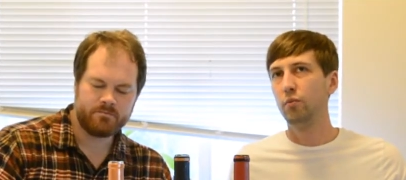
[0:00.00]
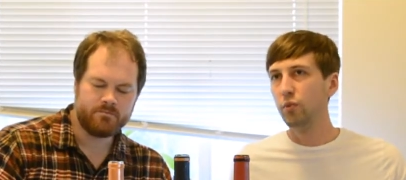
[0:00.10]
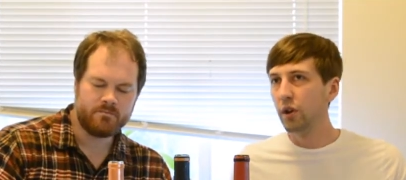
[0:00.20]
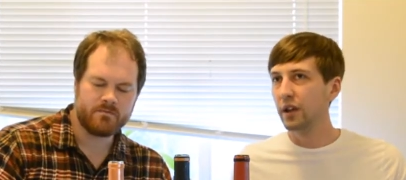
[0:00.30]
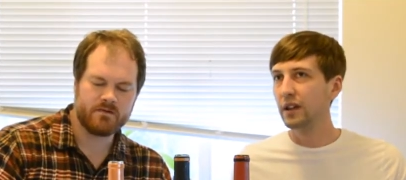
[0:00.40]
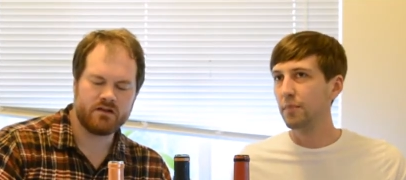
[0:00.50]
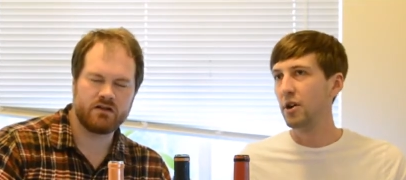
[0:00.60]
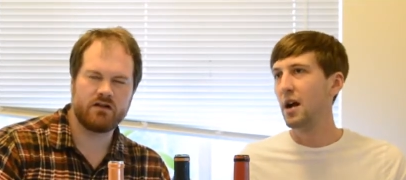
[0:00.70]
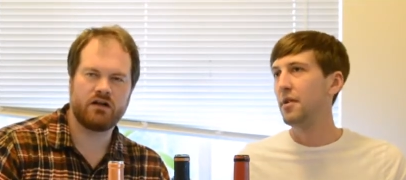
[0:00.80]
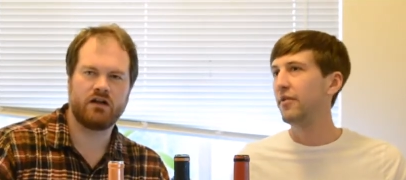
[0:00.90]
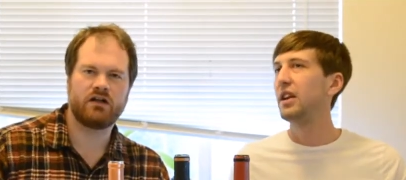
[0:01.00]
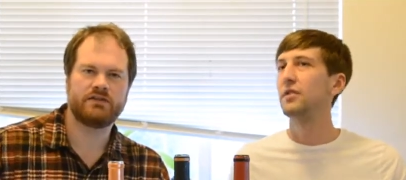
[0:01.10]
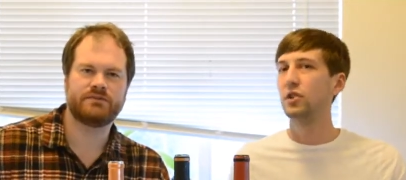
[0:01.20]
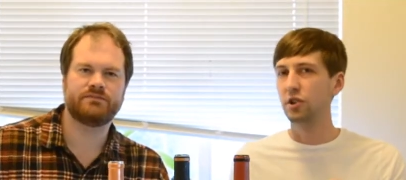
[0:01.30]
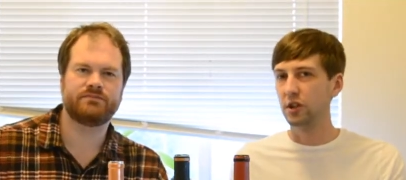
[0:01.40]
Speaker 1: really the predominant flavors
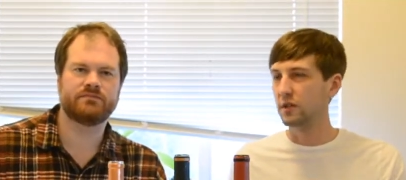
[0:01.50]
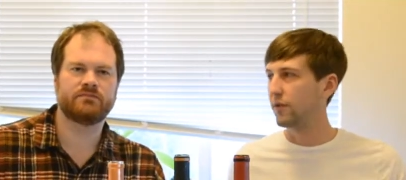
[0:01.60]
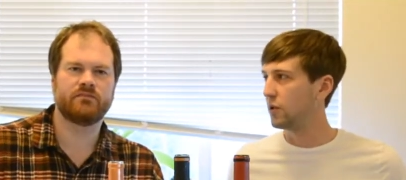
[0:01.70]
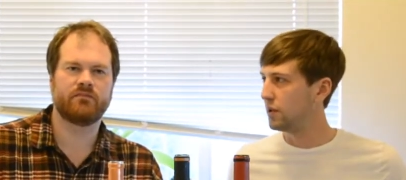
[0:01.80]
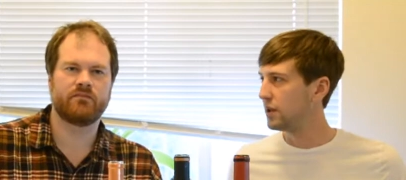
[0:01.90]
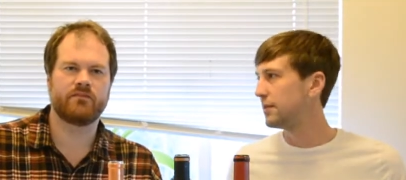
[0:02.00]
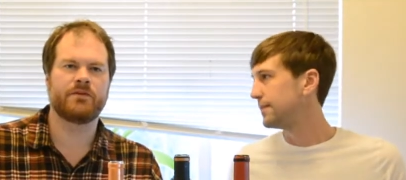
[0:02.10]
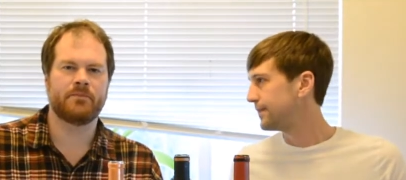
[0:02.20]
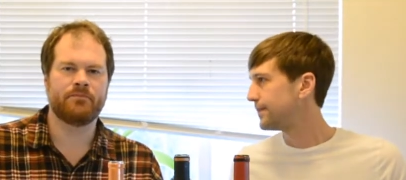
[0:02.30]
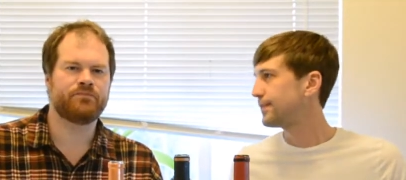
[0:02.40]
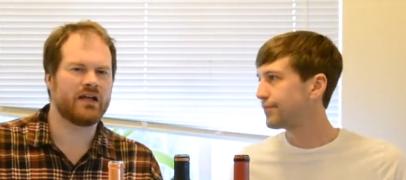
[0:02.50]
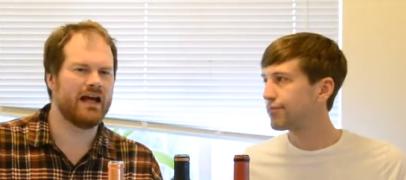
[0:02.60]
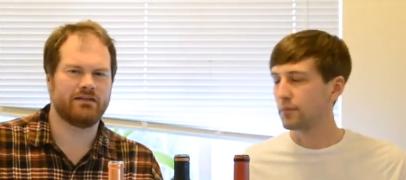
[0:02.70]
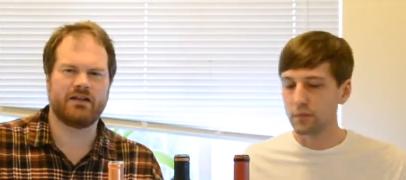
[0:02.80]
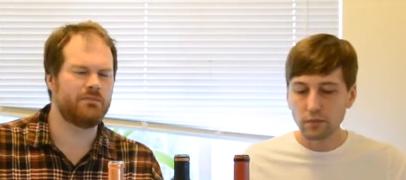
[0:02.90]
are just fruit.
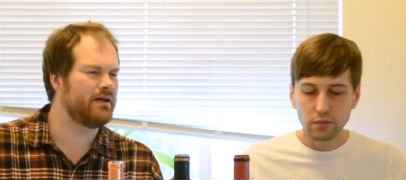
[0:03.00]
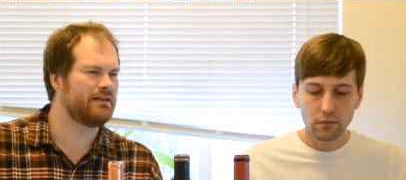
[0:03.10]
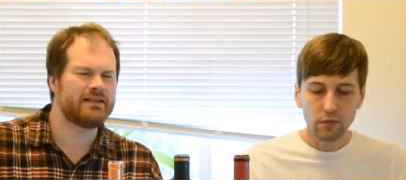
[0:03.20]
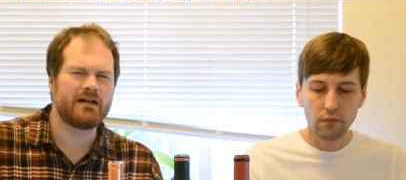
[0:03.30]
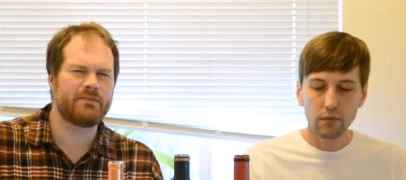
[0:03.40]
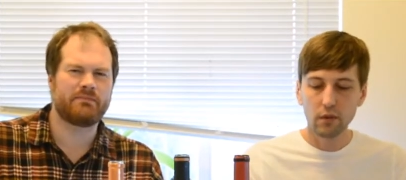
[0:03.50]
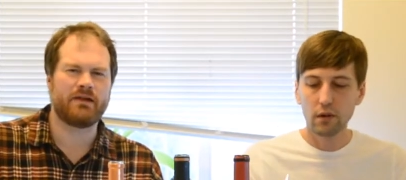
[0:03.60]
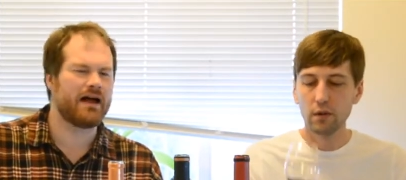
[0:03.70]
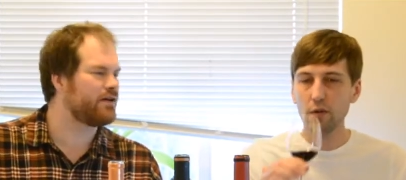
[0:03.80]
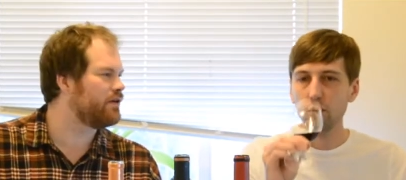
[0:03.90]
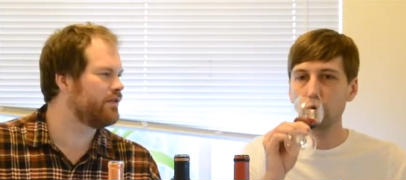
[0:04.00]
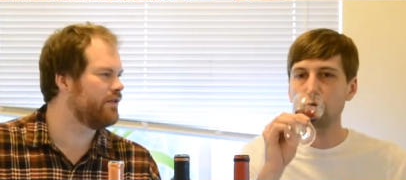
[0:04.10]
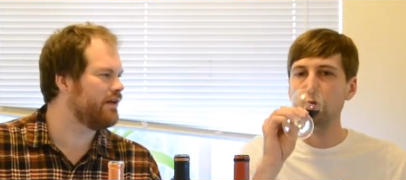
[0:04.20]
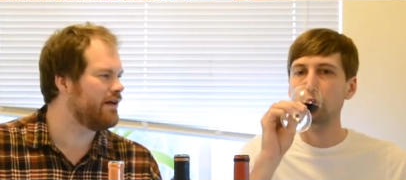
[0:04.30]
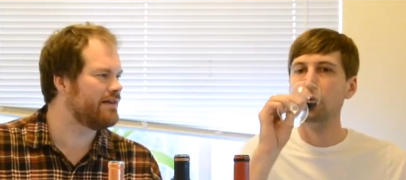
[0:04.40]
Speaker 2: Yeah, a little bit of black earth in
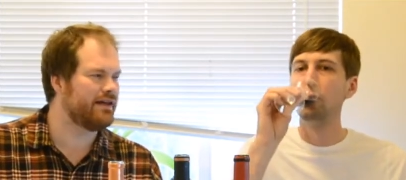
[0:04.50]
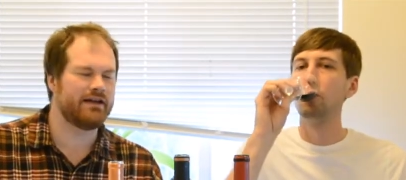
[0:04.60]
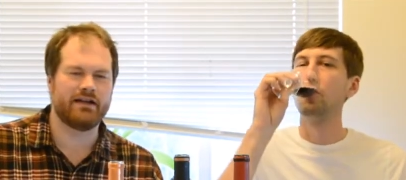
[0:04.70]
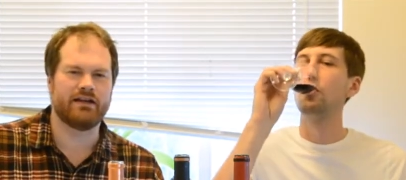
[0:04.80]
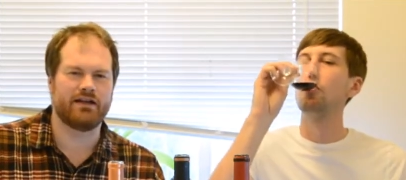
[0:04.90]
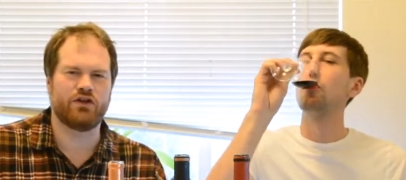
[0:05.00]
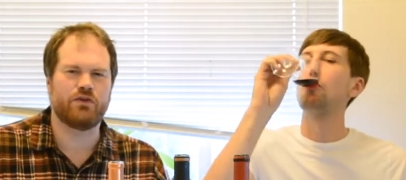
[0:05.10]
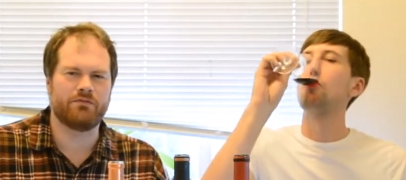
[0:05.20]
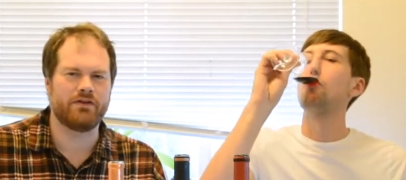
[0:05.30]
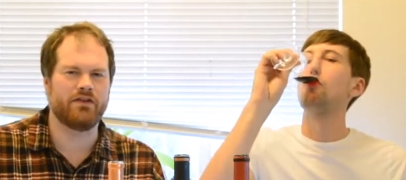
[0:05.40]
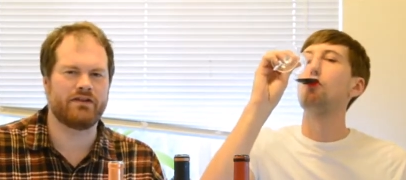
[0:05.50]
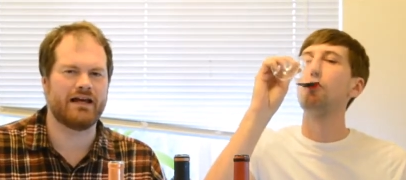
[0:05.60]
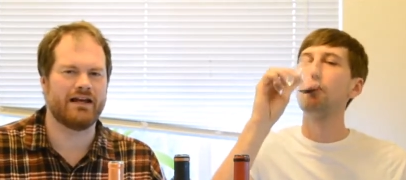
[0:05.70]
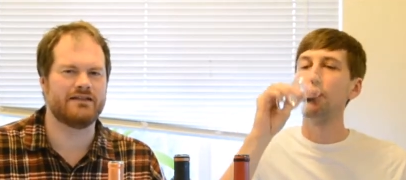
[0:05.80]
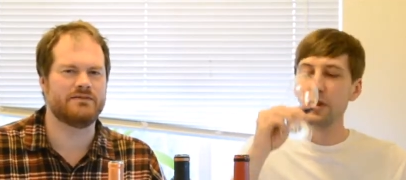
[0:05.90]
there, I think, and like you can feel the
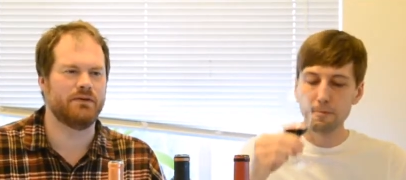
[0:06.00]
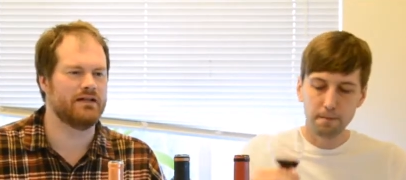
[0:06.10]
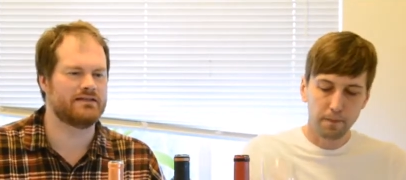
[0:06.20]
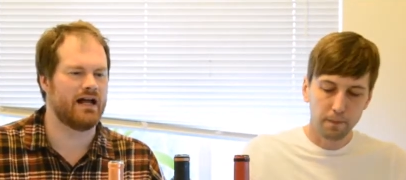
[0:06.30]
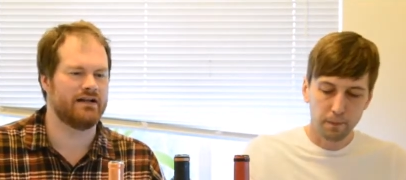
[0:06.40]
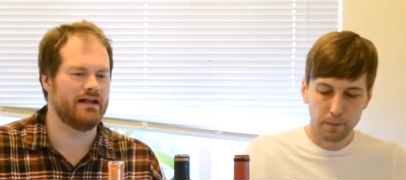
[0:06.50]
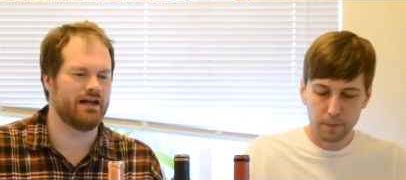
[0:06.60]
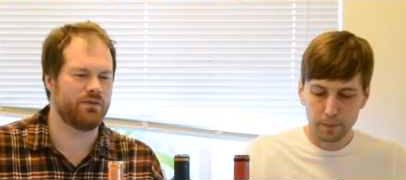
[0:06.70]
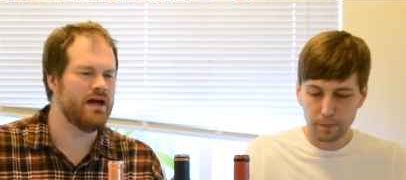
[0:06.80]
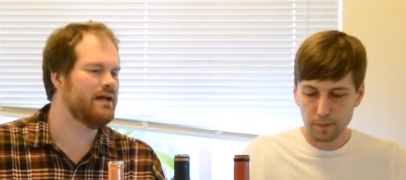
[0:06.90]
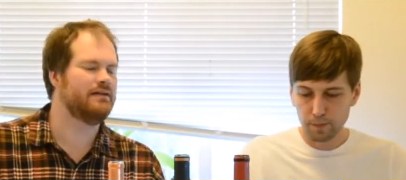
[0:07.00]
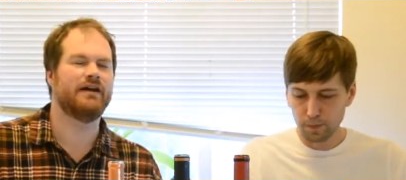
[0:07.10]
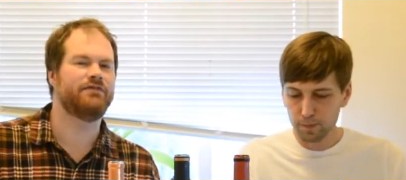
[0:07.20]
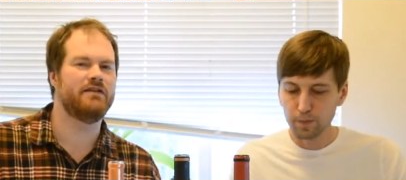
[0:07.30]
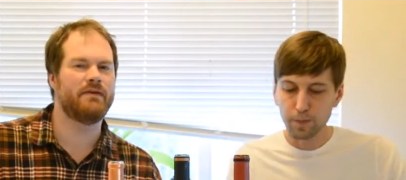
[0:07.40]
tannins, but it's not a tannic one.
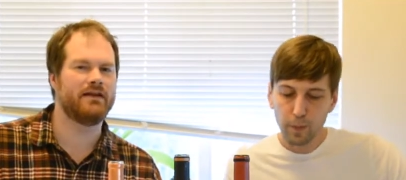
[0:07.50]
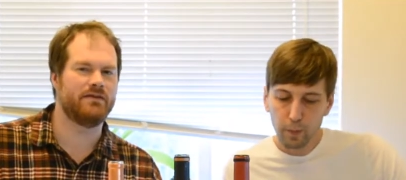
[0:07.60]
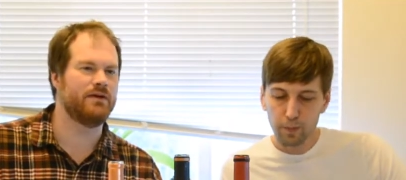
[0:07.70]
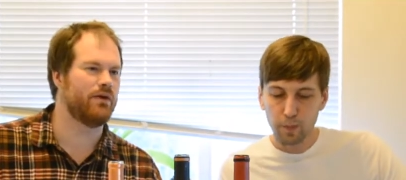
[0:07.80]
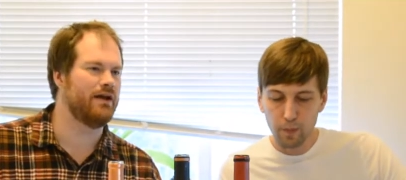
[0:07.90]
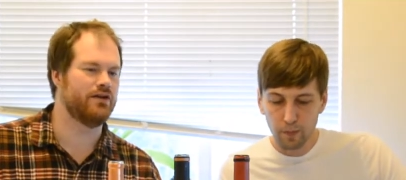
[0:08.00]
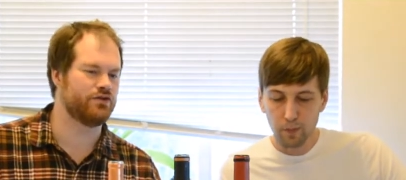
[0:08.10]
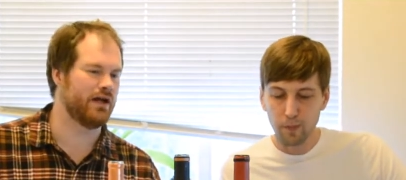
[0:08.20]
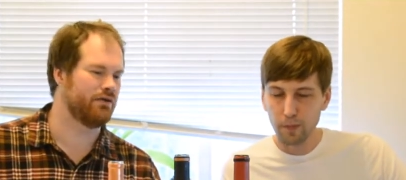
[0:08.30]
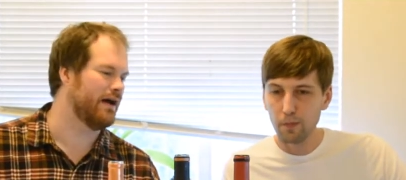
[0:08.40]
Definitely made to be ready to drink,